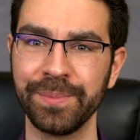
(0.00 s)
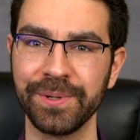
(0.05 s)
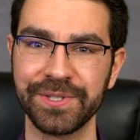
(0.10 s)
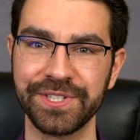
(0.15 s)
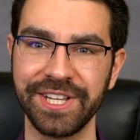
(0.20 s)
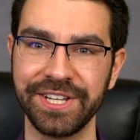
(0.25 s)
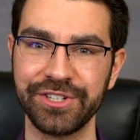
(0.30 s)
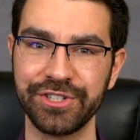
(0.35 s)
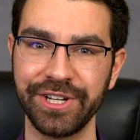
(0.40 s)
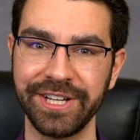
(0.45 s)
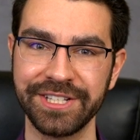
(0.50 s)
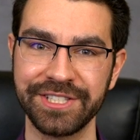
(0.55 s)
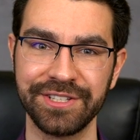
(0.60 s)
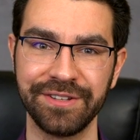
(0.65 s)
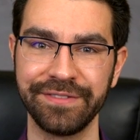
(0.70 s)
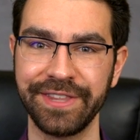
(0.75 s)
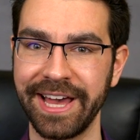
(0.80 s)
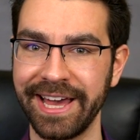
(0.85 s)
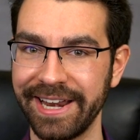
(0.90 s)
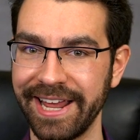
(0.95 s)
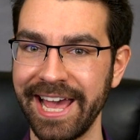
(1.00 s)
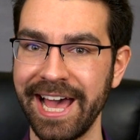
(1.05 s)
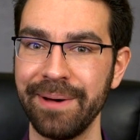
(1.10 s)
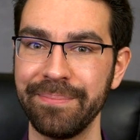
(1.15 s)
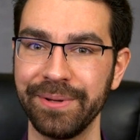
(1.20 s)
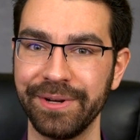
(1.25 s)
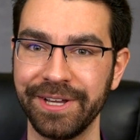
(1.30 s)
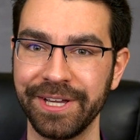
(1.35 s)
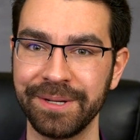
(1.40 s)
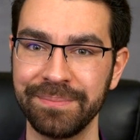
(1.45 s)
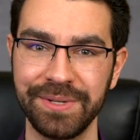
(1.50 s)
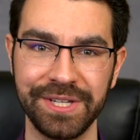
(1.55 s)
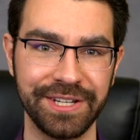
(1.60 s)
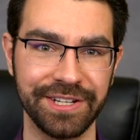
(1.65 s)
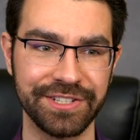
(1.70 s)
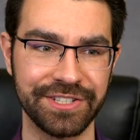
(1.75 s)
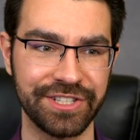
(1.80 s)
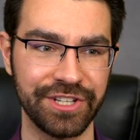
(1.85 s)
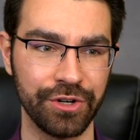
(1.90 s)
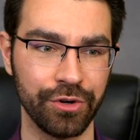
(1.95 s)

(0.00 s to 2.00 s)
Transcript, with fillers: percent chance of that happening because